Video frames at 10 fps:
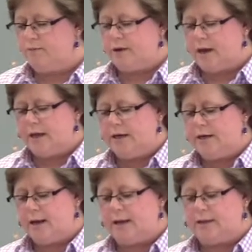of day to
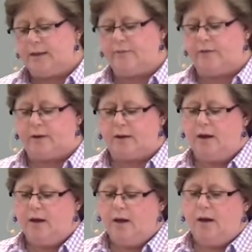day living
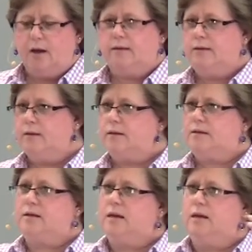that
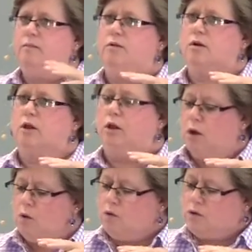seem to
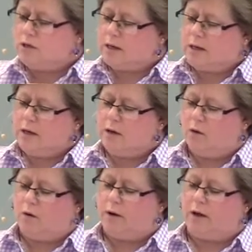close in
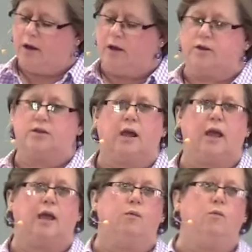on us,
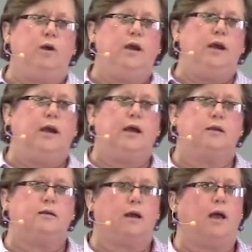and we
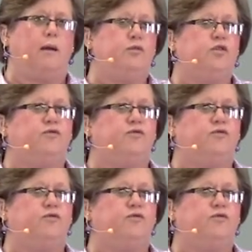at times